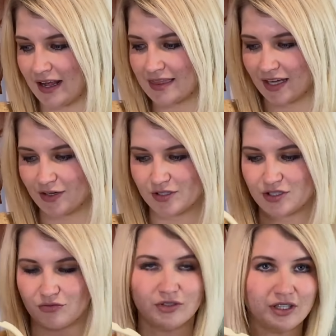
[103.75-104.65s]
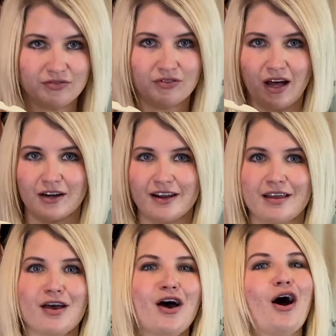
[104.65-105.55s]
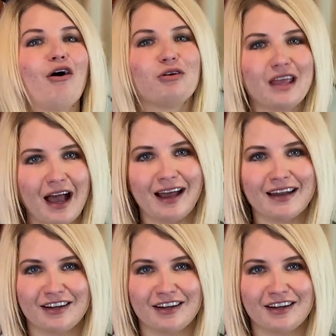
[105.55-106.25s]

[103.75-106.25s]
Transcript: I thought it was really flattering. Oh yeah, and I